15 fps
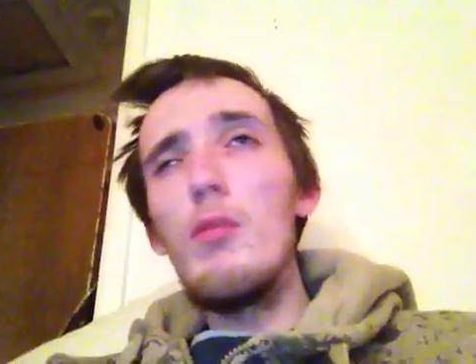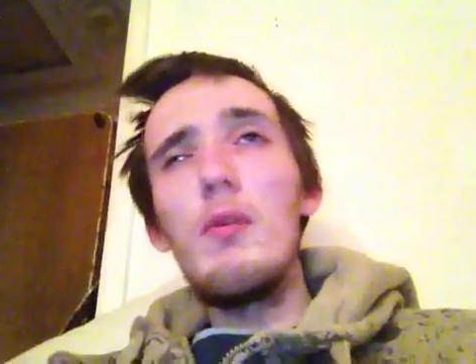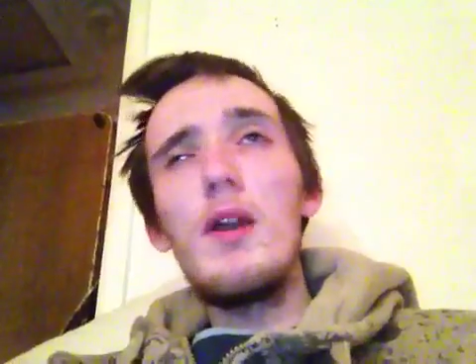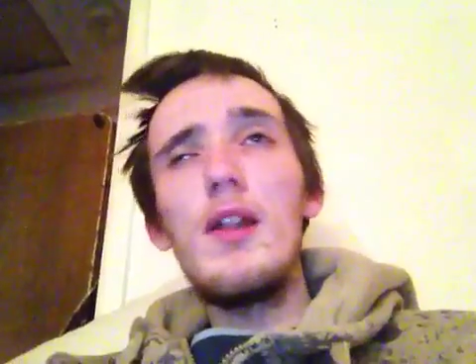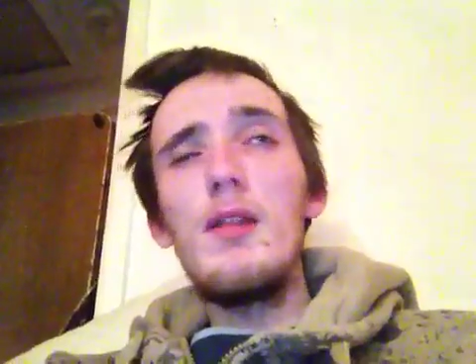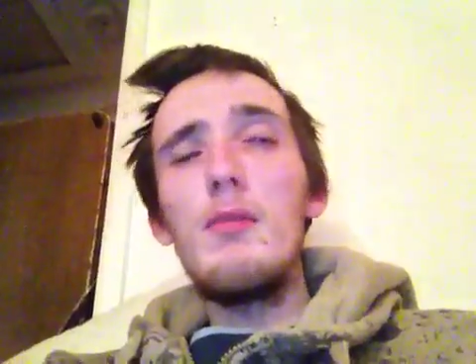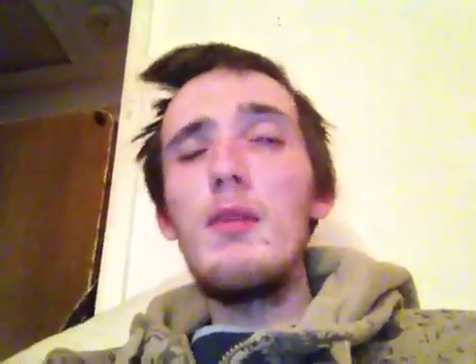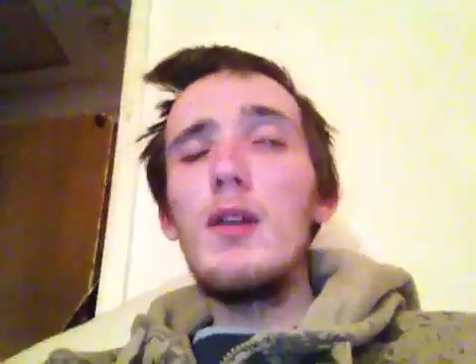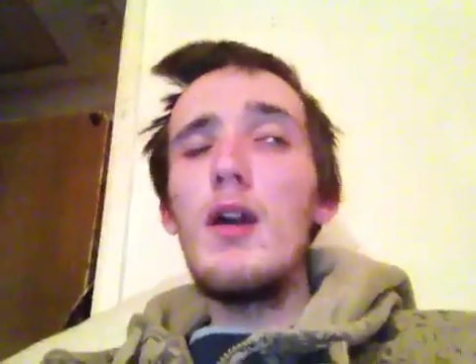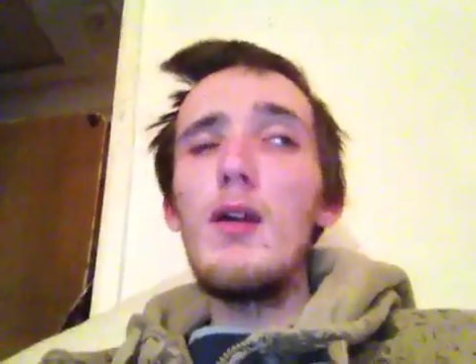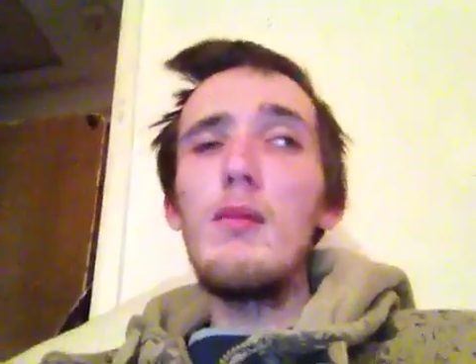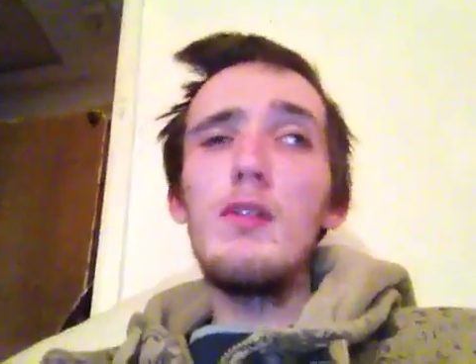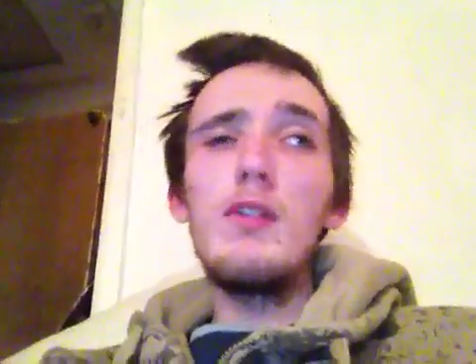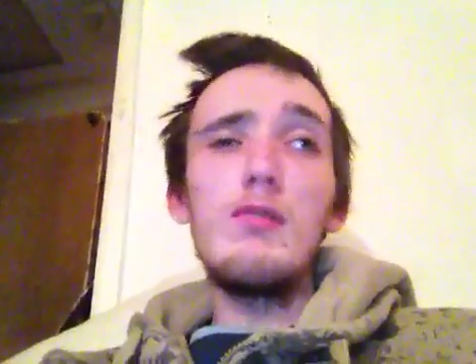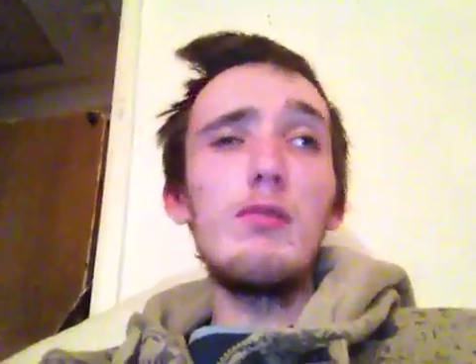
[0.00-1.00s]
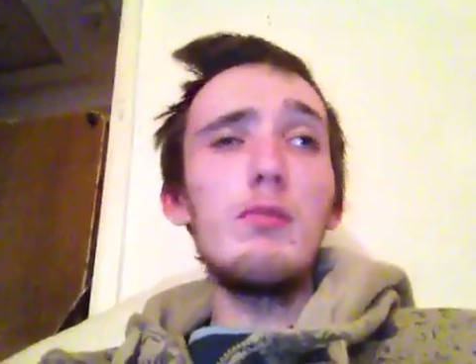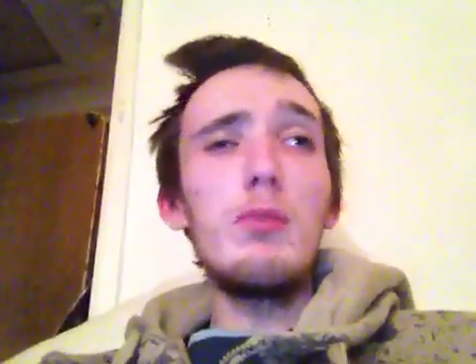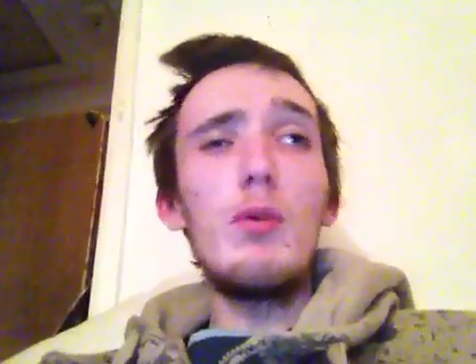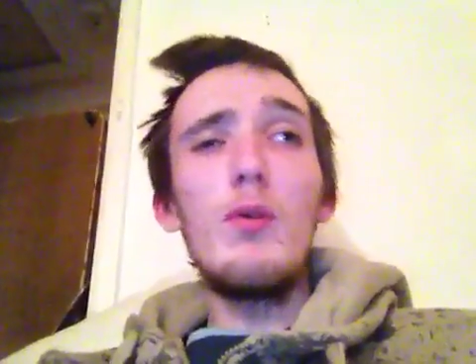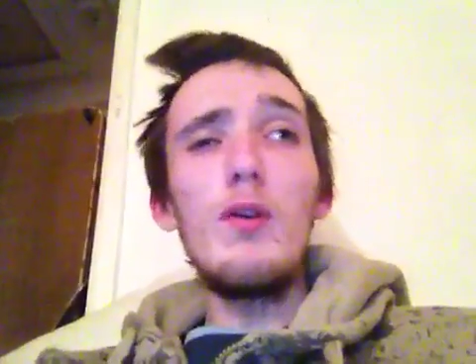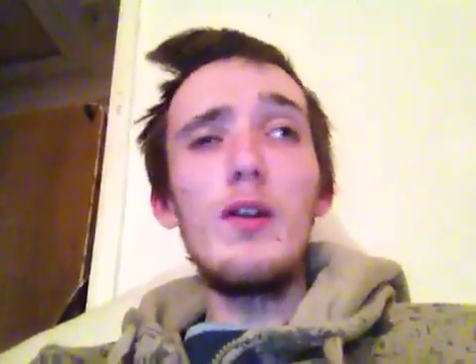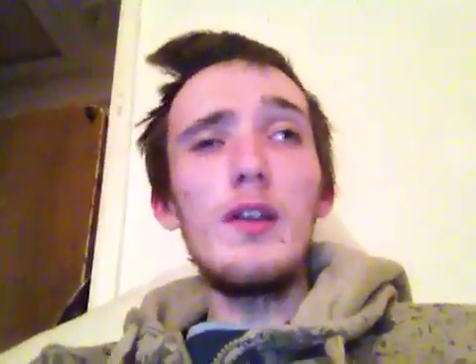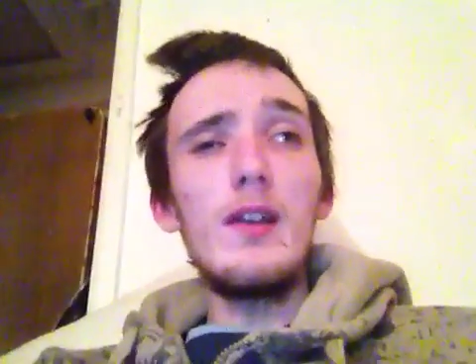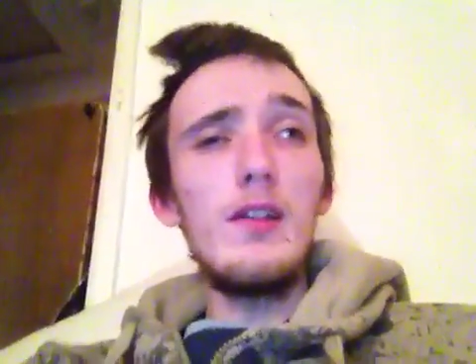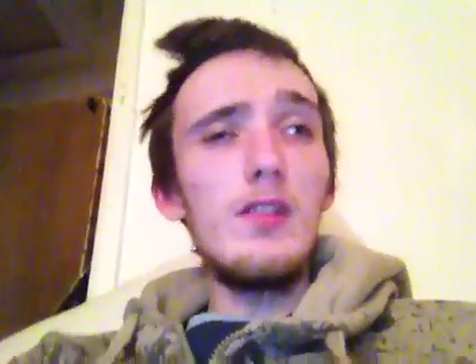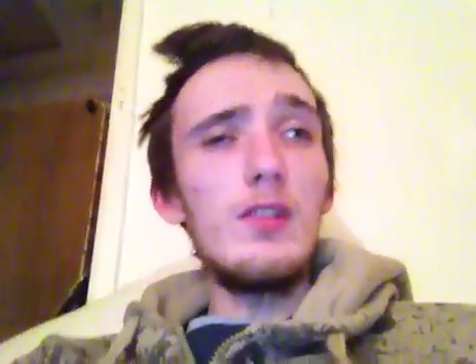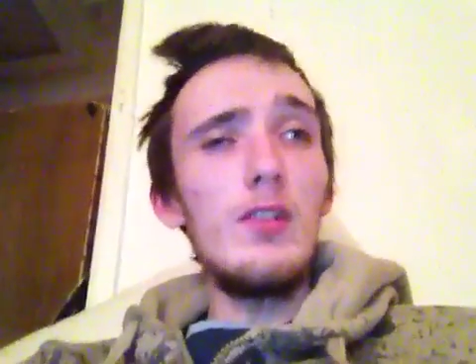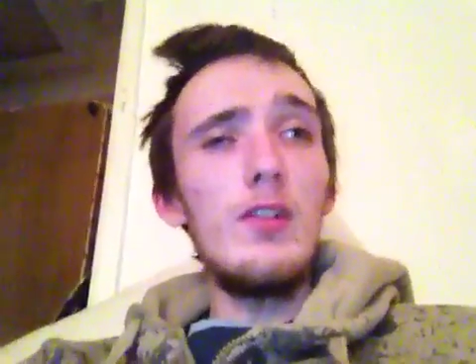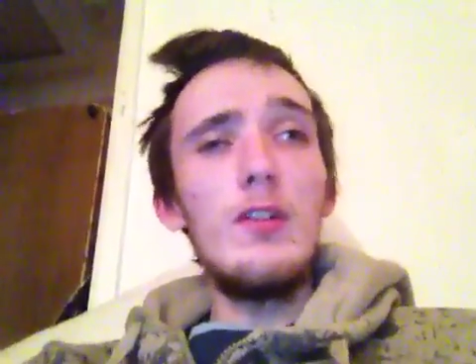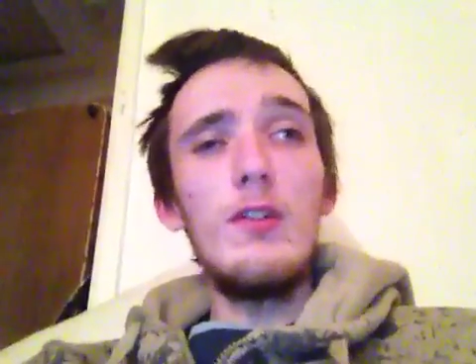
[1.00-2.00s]
better than me. I'm just reporting it
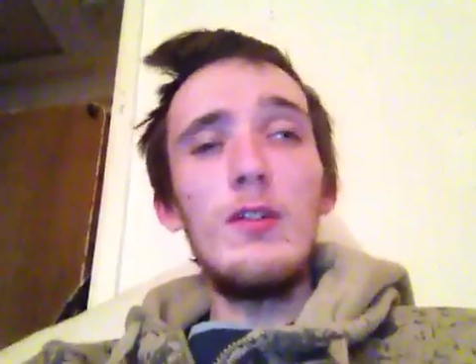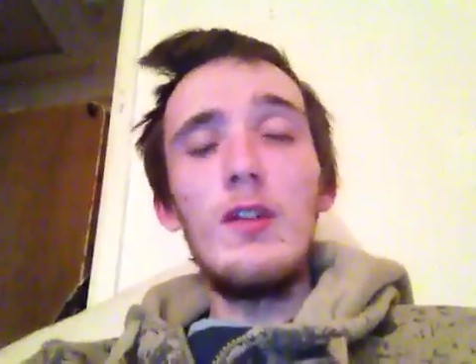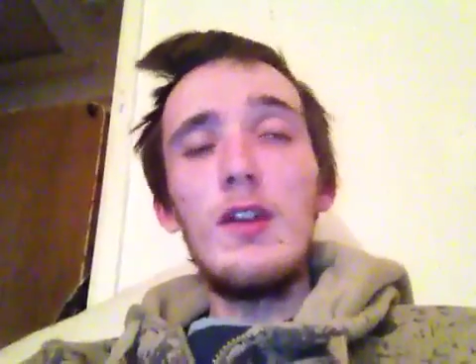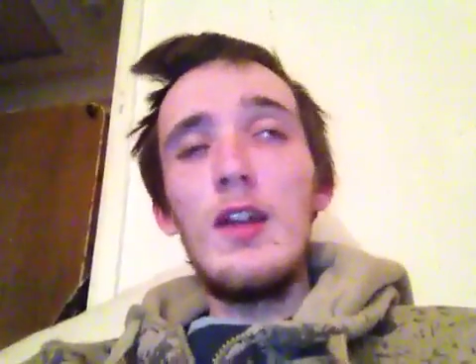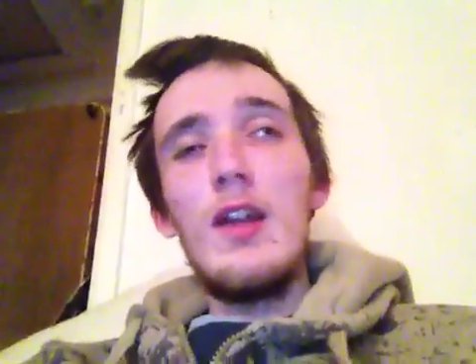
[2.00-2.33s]
to you.